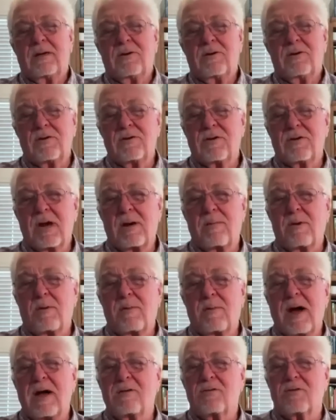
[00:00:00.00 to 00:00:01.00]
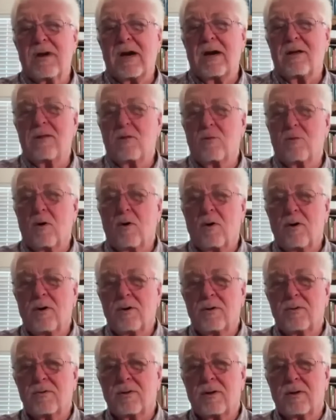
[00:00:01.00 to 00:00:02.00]
Just a couple miles down the road
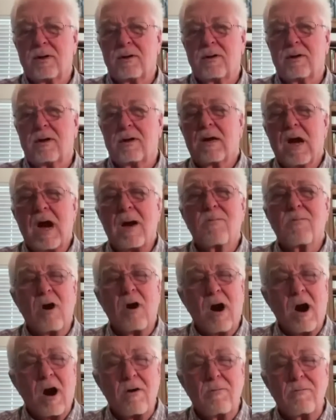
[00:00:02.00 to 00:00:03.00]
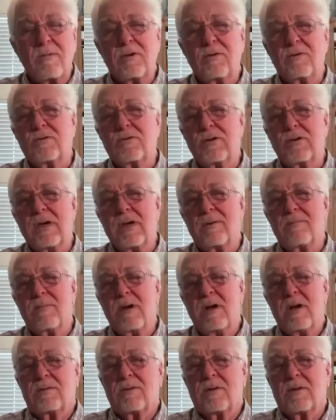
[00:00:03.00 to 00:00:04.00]
is the Copper Art
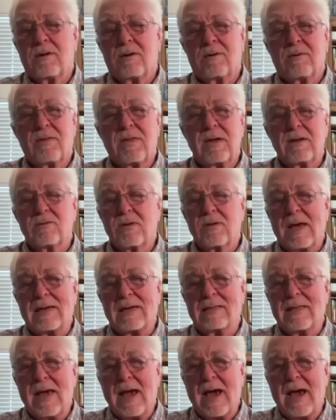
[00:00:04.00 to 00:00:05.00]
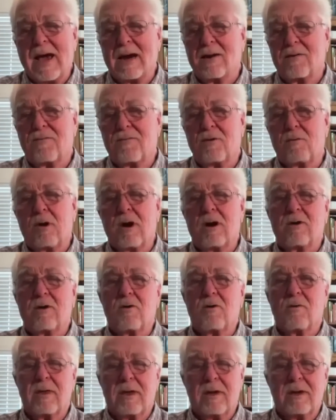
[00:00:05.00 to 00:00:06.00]
Museum. So there are things like that. If you want to go
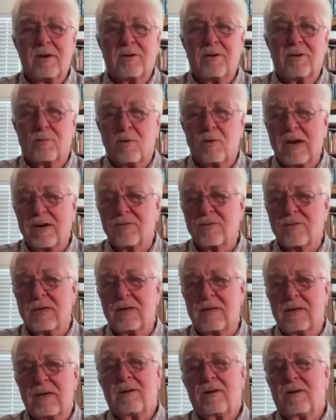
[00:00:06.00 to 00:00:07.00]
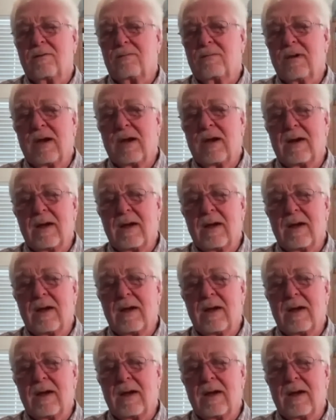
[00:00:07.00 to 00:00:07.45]
over the hill to Prescott, you've got